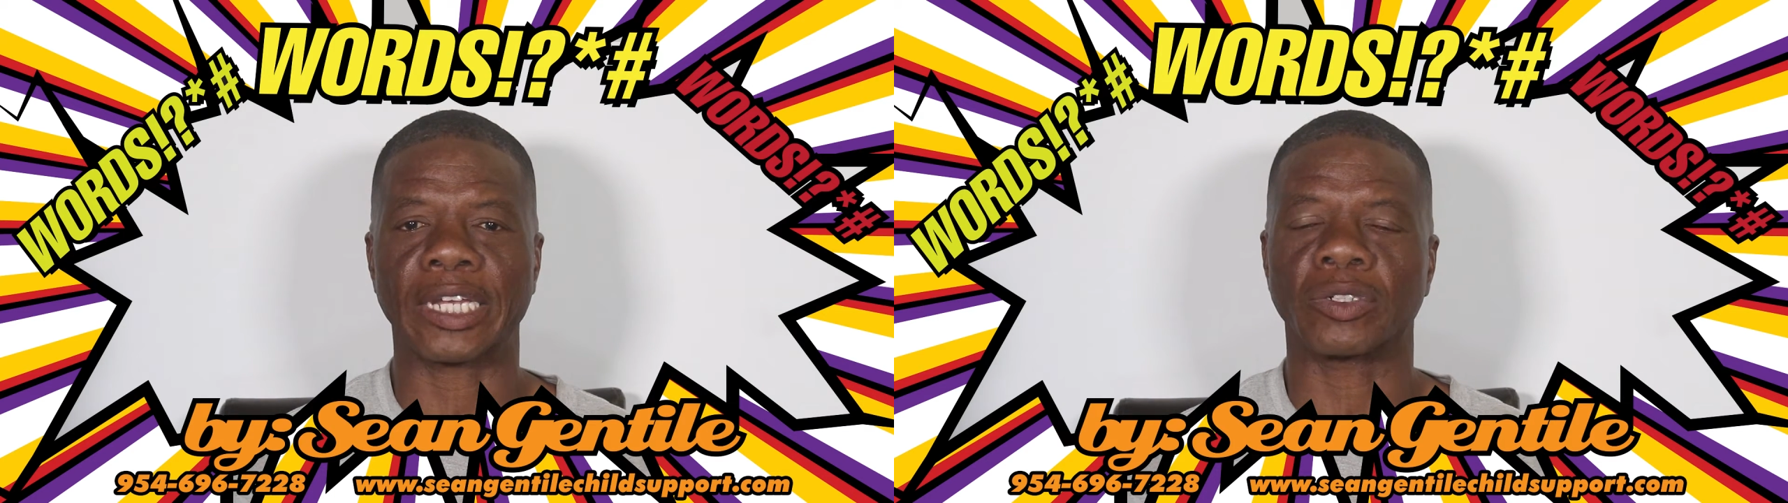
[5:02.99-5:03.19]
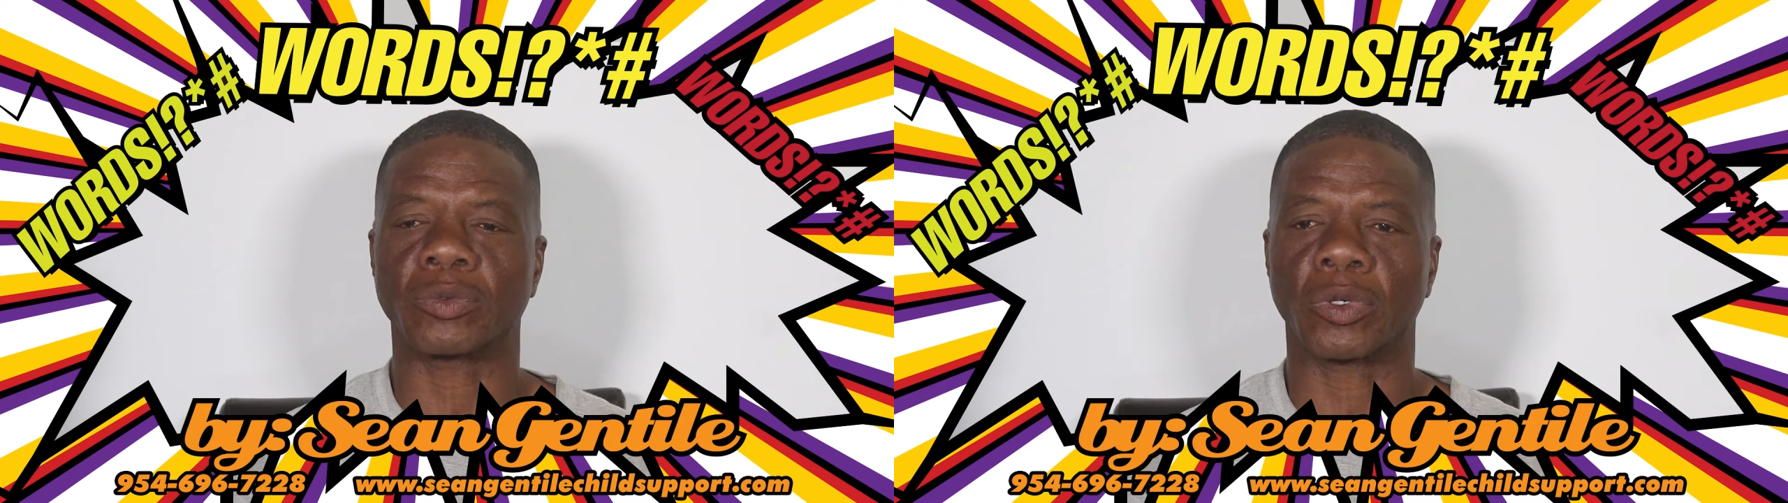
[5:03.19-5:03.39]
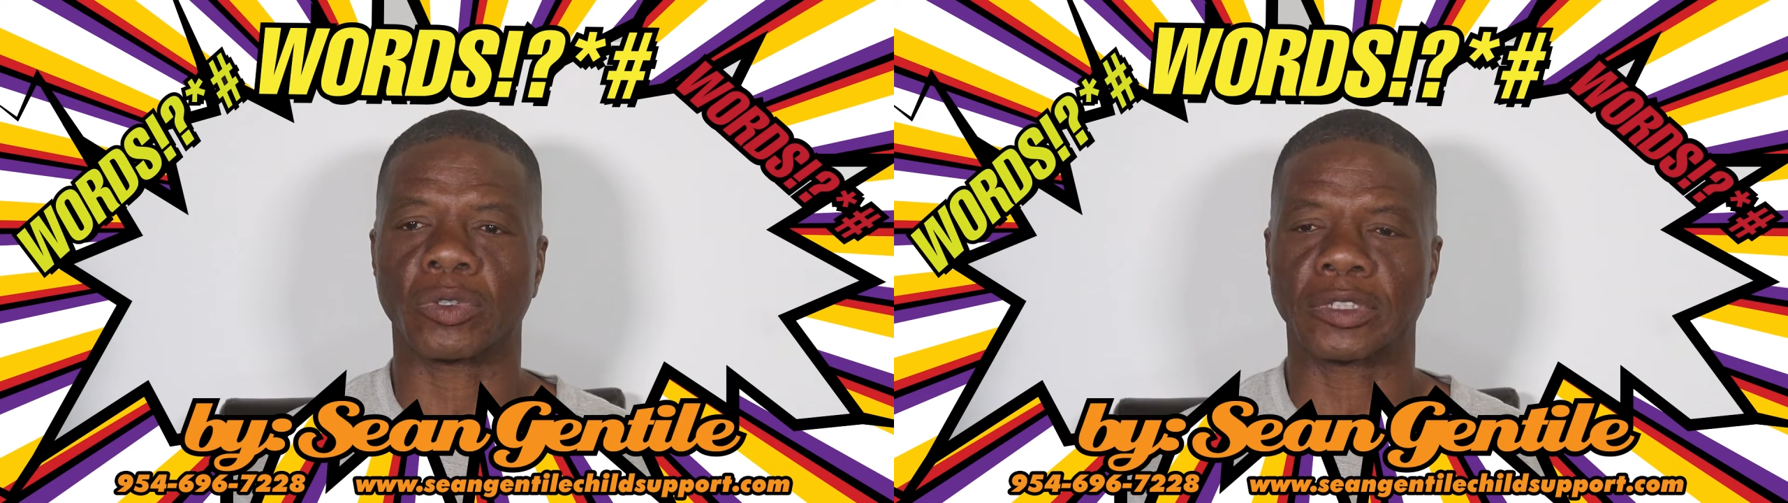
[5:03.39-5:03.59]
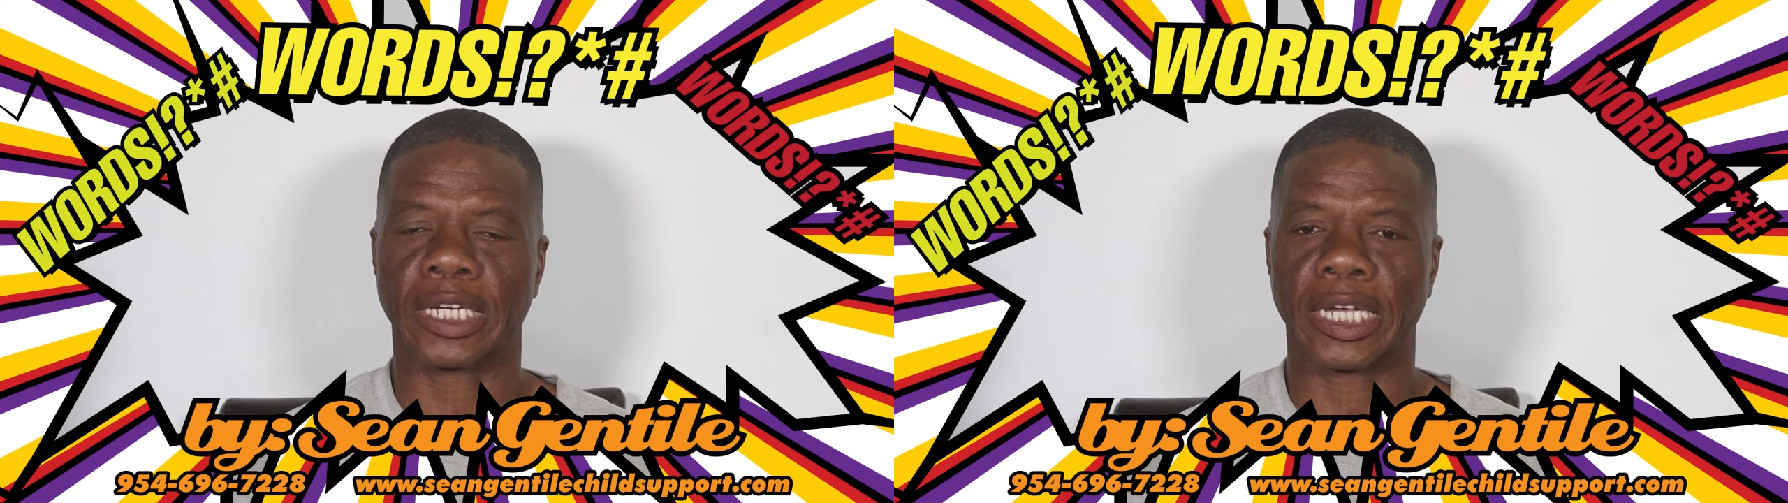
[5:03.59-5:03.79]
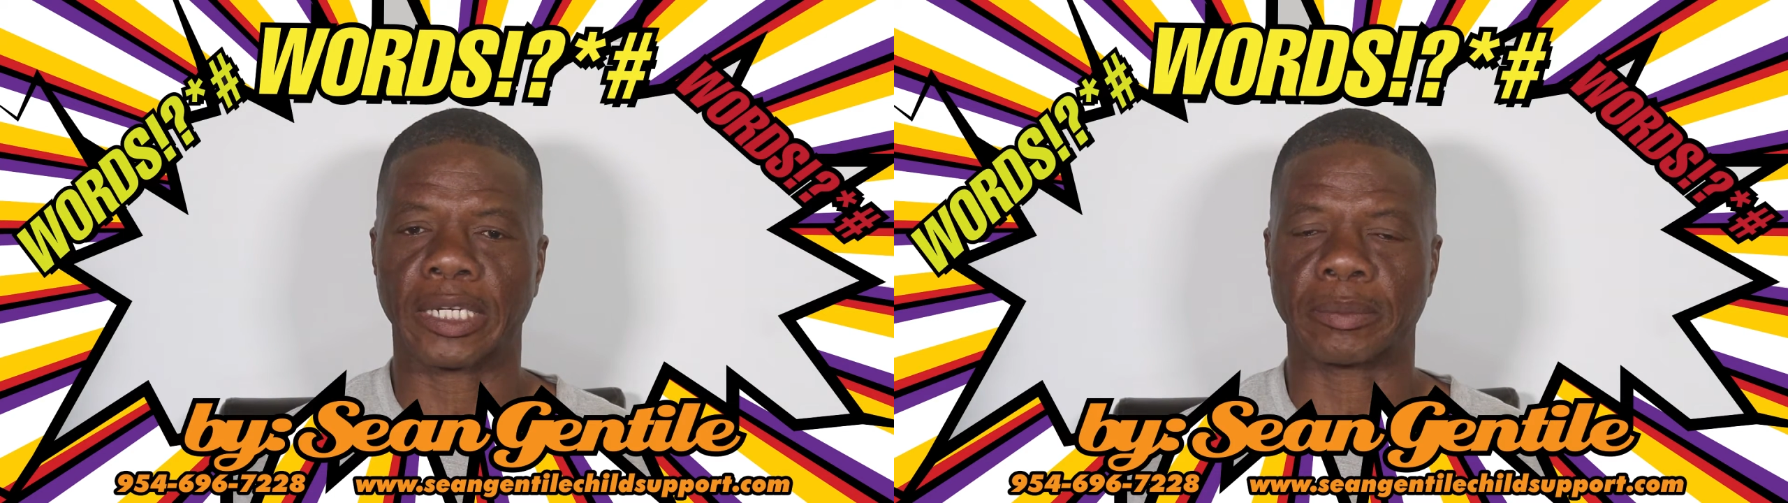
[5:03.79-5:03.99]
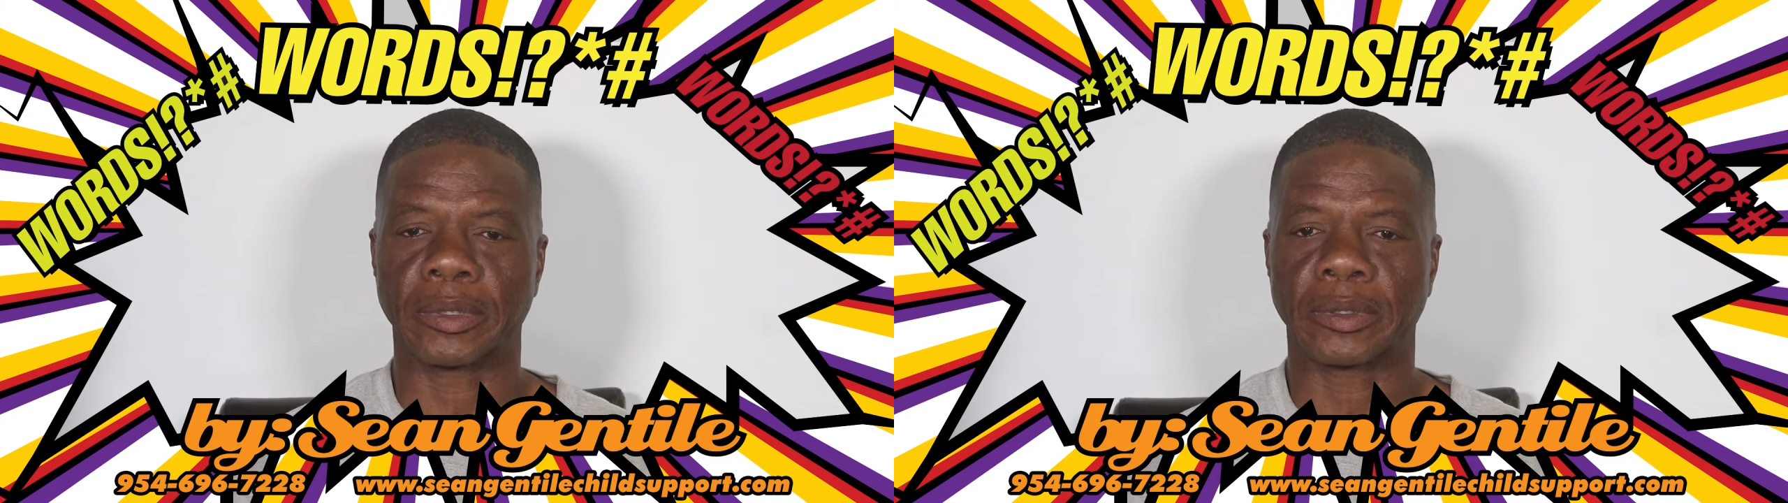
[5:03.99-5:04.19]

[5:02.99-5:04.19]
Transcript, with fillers: at the wrong time.